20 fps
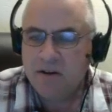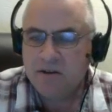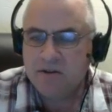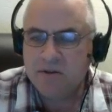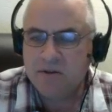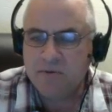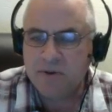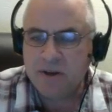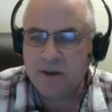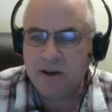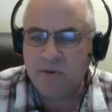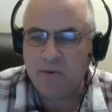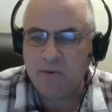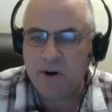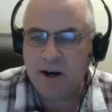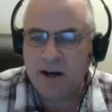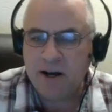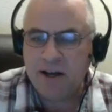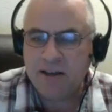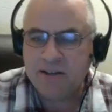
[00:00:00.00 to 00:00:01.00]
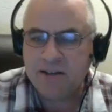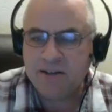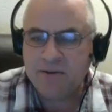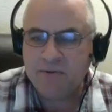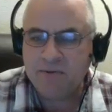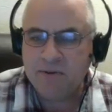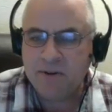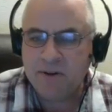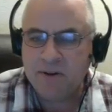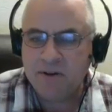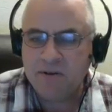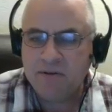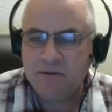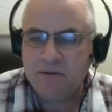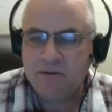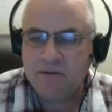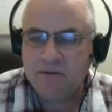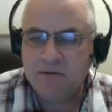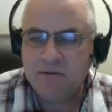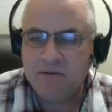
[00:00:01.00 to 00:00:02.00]
So we got y is equal to
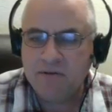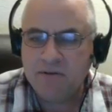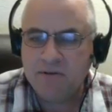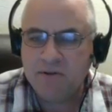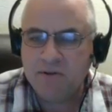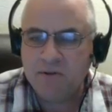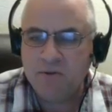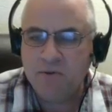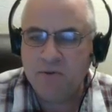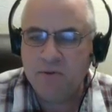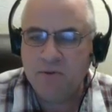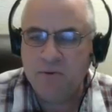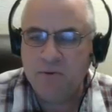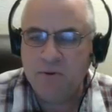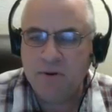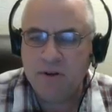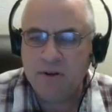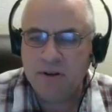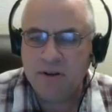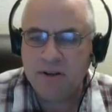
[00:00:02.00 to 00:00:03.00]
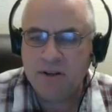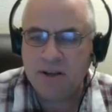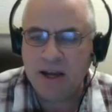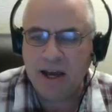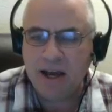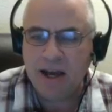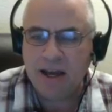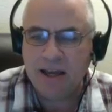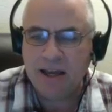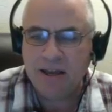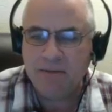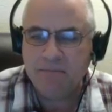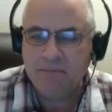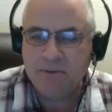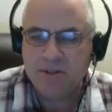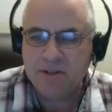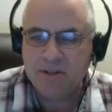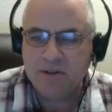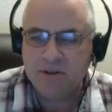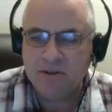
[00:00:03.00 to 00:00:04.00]
2
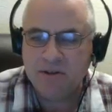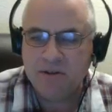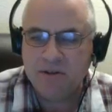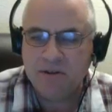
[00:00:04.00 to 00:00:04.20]
times